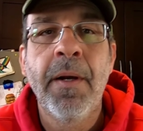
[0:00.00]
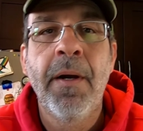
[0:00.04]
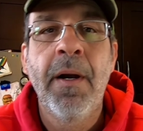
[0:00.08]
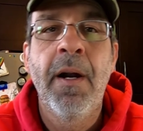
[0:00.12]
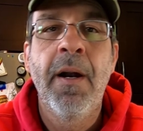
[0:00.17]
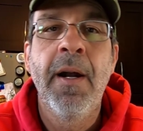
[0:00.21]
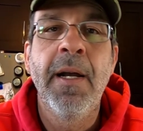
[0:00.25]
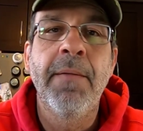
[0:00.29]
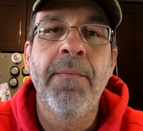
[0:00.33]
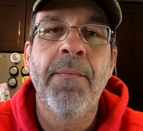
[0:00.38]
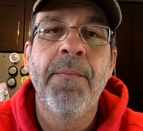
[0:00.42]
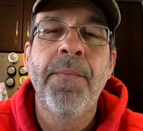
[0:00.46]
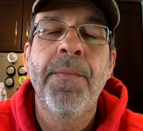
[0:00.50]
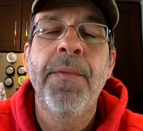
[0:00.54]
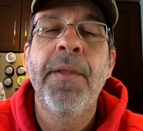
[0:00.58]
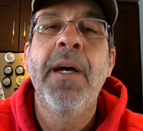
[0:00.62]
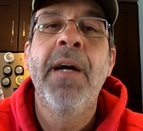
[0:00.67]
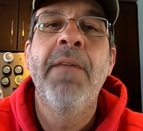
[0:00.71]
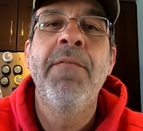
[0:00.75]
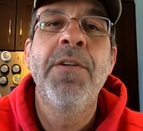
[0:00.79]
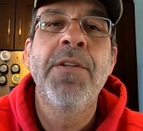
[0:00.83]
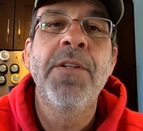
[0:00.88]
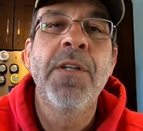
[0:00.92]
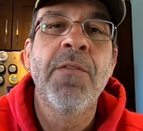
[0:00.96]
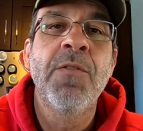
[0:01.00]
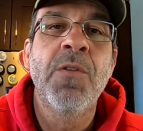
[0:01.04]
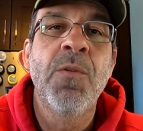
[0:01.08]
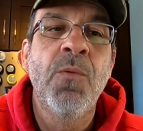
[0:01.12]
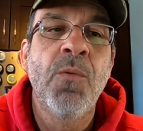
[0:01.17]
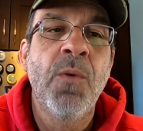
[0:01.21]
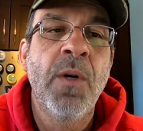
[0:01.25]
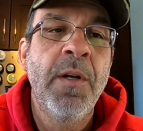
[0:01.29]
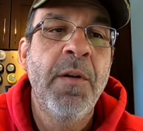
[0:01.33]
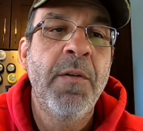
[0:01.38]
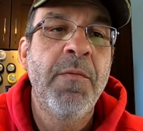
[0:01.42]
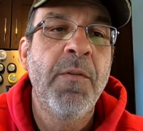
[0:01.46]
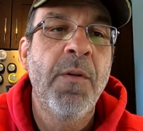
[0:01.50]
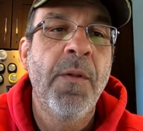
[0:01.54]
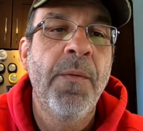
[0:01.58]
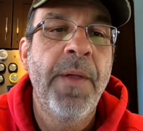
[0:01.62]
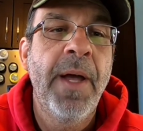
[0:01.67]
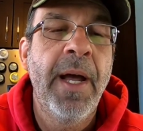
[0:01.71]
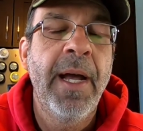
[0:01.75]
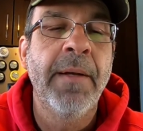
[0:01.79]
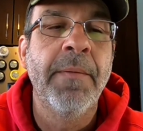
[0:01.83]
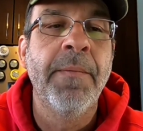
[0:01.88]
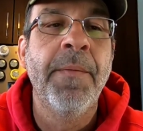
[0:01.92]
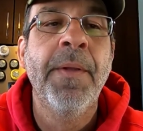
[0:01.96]
All right. Have yourselves a wonderful
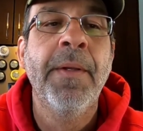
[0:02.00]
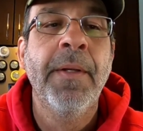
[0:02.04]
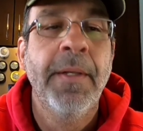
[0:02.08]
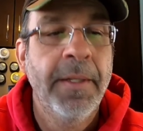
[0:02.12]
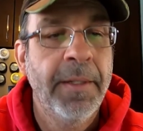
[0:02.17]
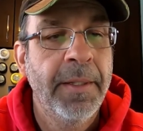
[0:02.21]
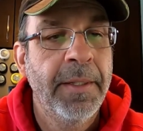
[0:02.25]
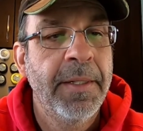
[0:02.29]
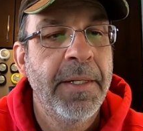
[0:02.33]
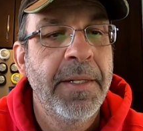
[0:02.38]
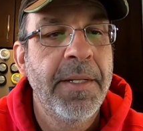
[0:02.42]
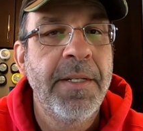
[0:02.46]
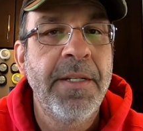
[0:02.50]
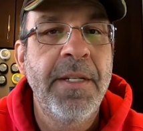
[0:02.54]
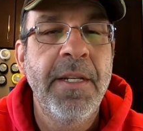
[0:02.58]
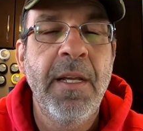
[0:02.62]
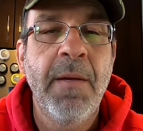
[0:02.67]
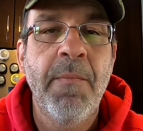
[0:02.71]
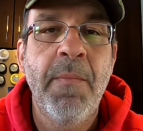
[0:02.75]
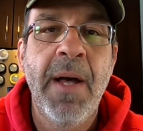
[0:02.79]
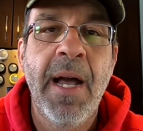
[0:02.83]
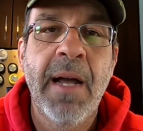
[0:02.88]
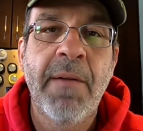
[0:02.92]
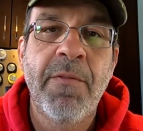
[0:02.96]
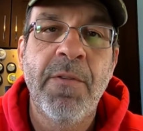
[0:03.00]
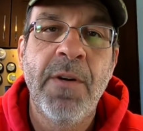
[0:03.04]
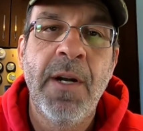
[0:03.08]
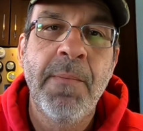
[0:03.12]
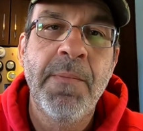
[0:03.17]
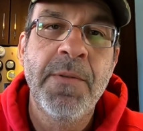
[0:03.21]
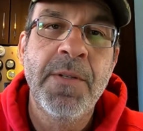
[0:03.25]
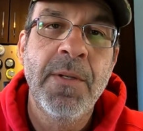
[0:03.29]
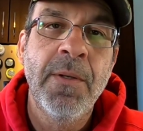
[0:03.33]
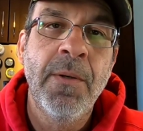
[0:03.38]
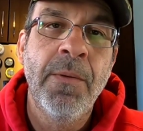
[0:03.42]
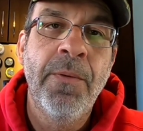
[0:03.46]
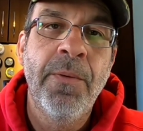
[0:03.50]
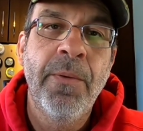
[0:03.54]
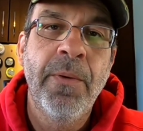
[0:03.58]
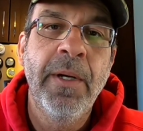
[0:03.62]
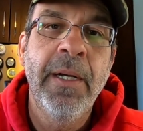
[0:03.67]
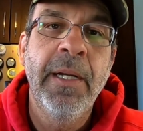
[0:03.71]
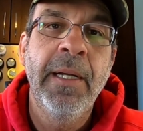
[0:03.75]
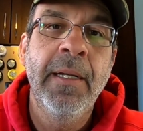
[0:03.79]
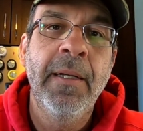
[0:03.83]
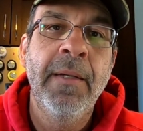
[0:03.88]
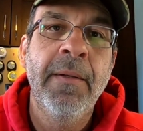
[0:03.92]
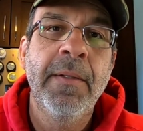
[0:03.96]
day. See you back for episode
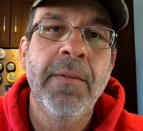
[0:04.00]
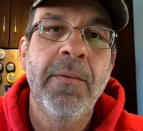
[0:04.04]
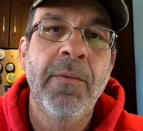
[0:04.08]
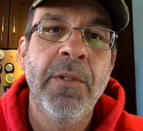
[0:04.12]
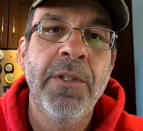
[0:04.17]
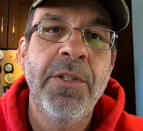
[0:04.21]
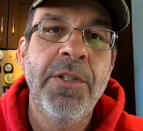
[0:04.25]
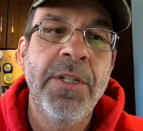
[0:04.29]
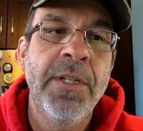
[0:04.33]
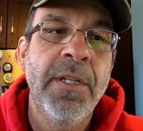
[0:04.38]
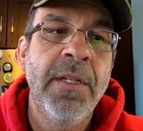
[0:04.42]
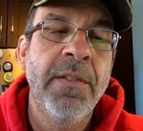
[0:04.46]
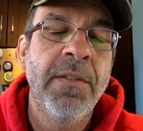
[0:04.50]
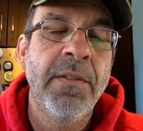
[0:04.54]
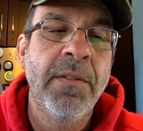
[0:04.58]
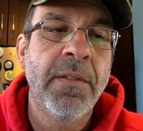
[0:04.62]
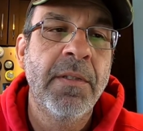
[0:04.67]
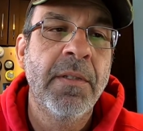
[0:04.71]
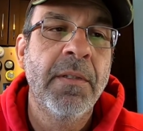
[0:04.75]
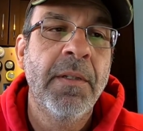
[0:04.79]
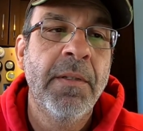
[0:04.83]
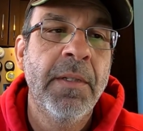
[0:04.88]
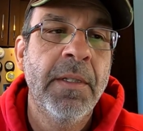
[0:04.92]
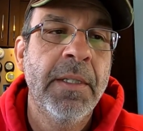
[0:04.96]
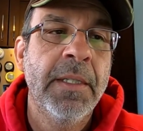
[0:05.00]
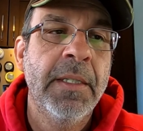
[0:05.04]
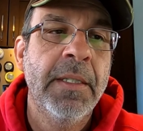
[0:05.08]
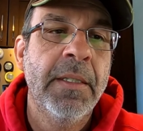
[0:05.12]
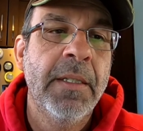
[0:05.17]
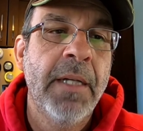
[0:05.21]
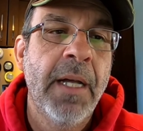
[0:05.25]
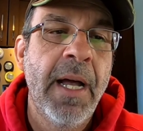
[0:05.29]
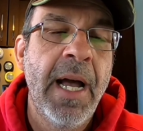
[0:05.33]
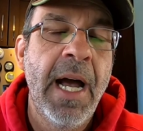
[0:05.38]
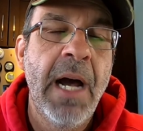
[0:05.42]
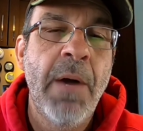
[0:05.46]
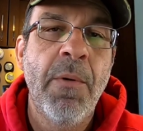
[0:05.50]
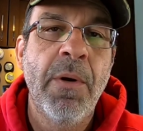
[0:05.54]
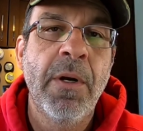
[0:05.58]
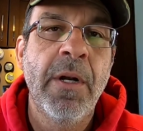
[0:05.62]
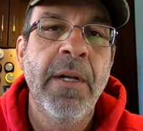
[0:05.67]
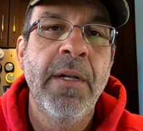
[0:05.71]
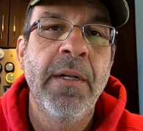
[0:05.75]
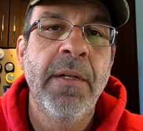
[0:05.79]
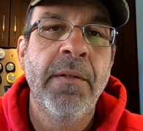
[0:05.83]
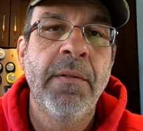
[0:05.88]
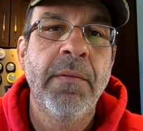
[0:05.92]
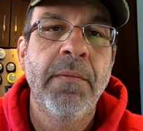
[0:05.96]
3, which is how we're
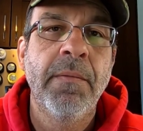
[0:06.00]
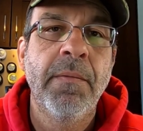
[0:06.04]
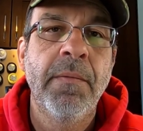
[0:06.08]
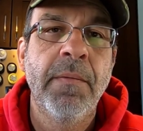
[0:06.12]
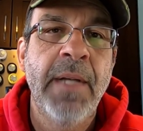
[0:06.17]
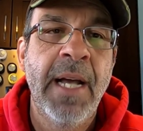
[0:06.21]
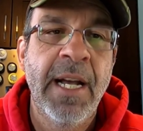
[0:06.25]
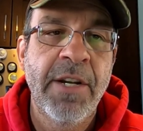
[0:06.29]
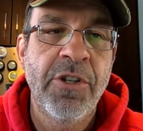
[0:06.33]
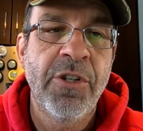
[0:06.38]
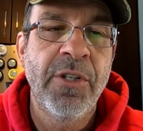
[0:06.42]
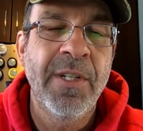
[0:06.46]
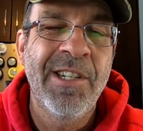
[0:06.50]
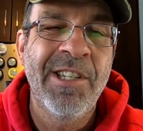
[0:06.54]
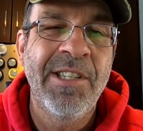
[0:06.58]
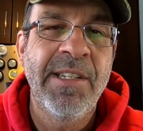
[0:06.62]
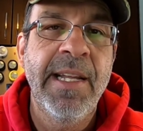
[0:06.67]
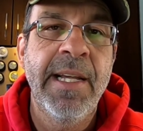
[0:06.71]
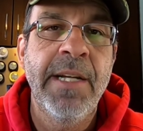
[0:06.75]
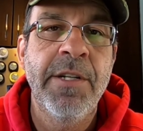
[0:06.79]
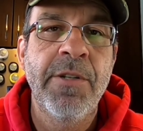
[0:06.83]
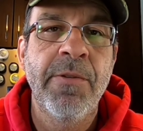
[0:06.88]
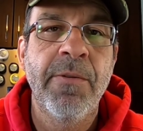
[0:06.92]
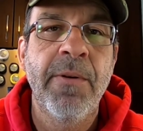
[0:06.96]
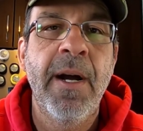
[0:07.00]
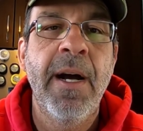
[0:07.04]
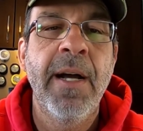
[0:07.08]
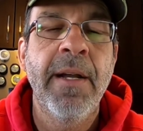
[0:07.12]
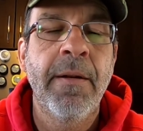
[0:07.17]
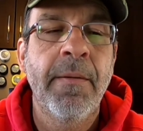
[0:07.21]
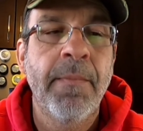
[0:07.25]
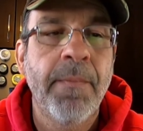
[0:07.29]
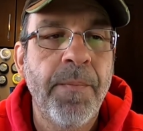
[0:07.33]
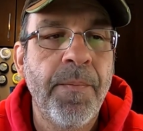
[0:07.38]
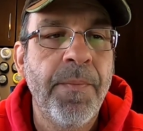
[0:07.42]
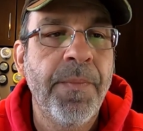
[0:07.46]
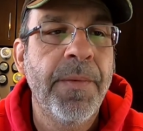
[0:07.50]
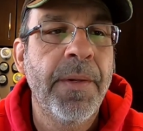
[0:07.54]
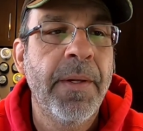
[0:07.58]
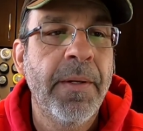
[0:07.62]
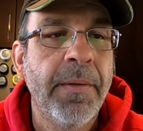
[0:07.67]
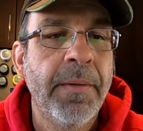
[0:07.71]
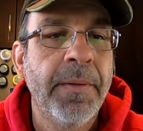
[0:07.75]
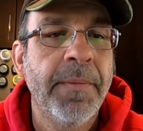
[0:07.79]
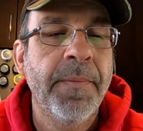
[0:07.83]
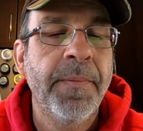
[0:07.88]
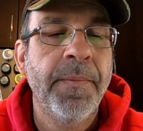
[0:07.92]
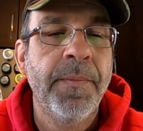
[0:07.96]
going to actually stage a ride.
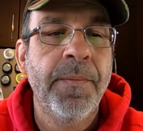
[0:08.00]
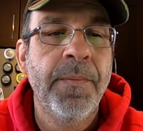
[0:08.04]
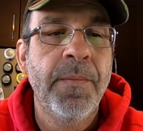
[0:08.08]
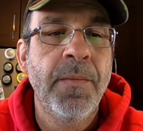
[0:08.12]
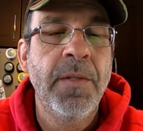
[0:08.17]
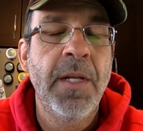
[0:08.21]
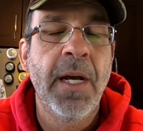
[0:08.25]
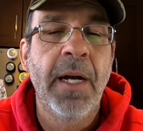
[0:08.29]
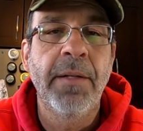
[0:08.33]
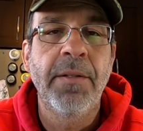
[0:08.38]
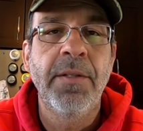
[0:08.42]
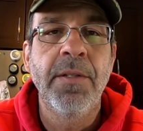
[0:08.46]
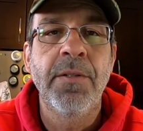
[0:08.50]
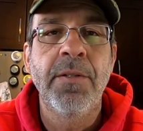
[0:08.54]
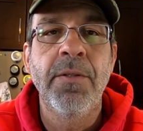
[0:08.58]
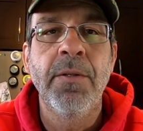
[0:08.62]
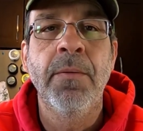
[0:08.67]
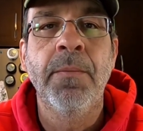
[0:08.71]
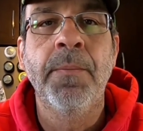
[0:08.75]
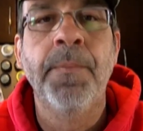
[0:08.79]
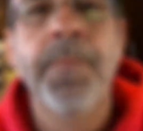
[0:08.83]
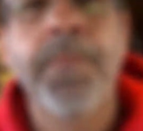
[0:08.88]
Talk to you soon.